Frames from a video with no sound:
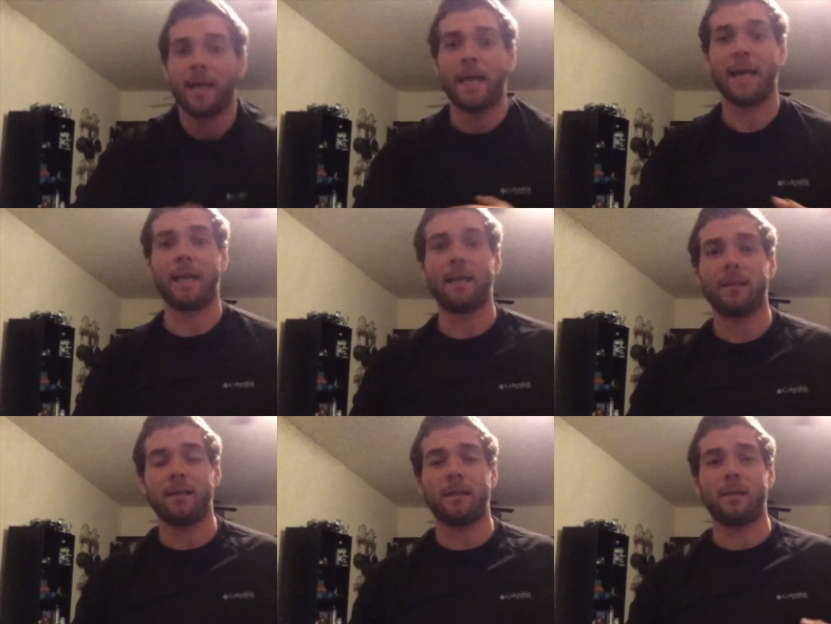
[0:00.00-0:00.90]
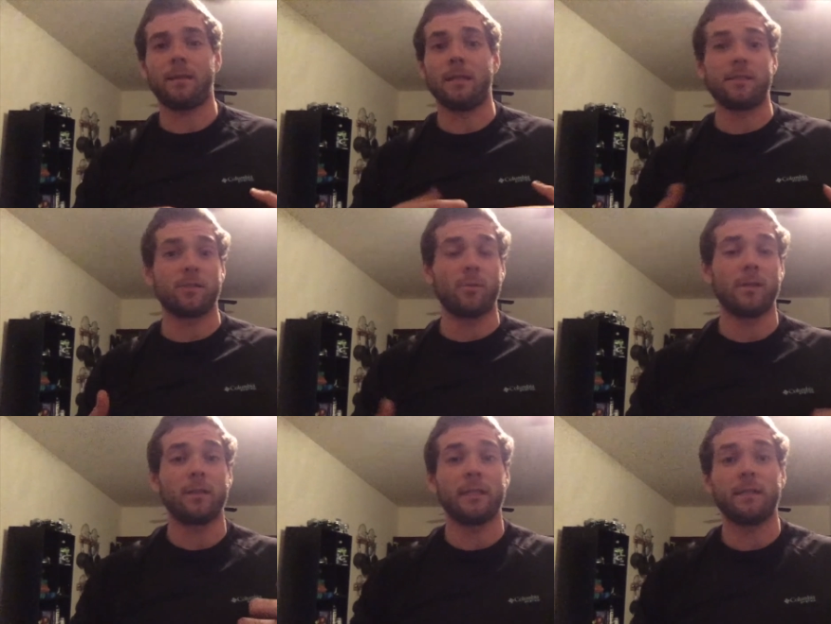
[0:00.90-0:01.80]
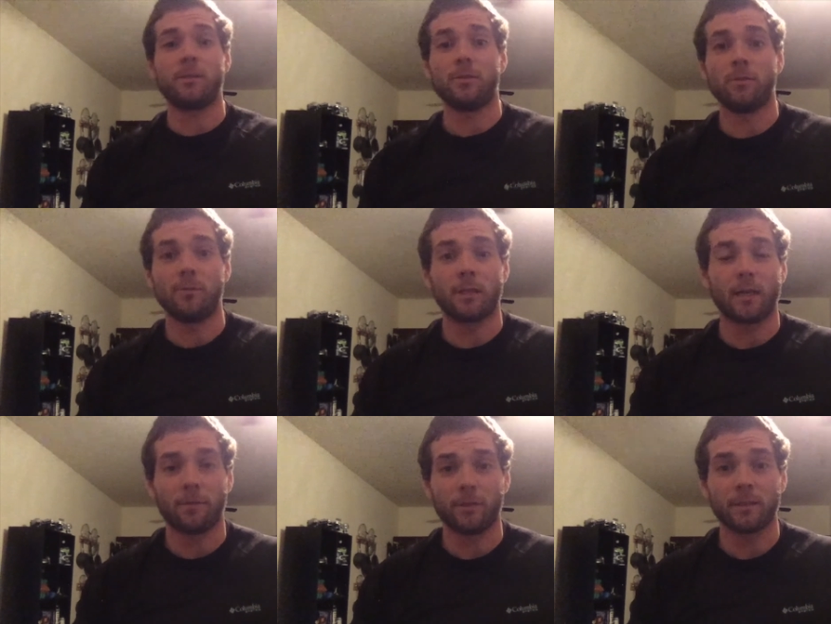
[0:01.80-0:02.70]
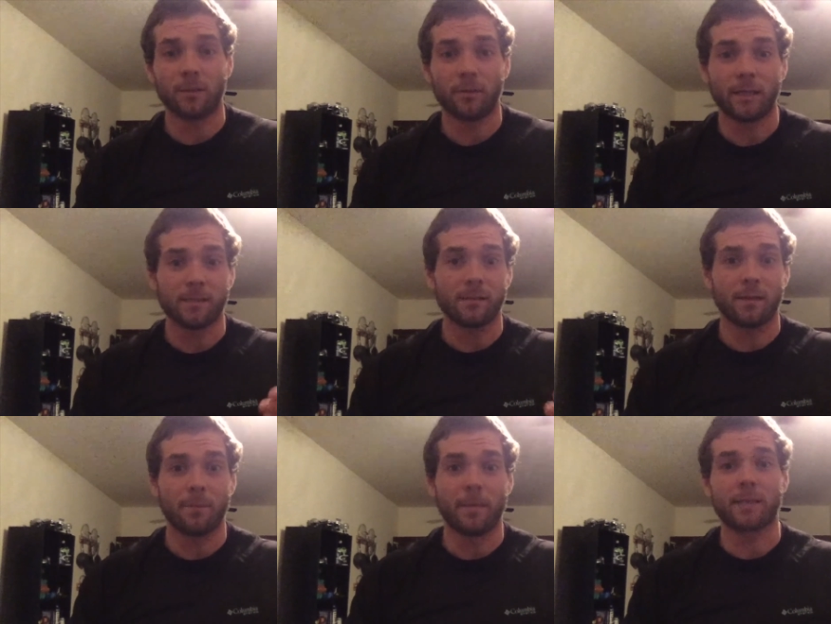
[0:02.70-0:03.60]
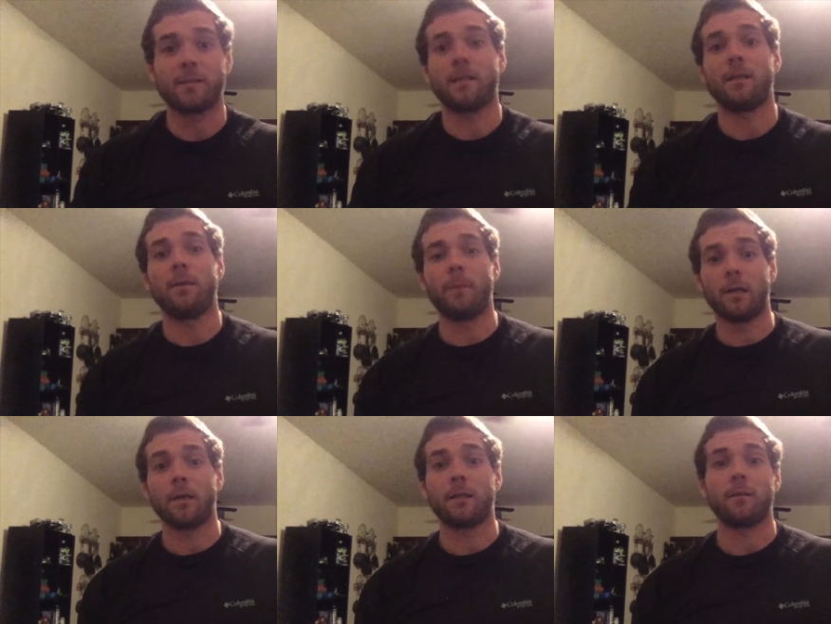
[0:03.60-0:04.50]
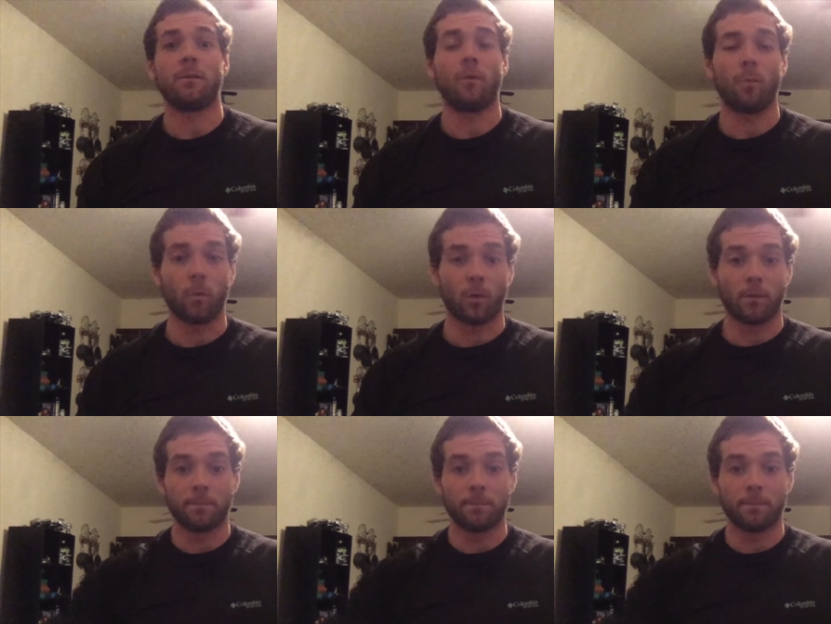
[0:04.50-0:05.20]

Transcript: and this is going to lead to the conflict known as the Mexican-American War.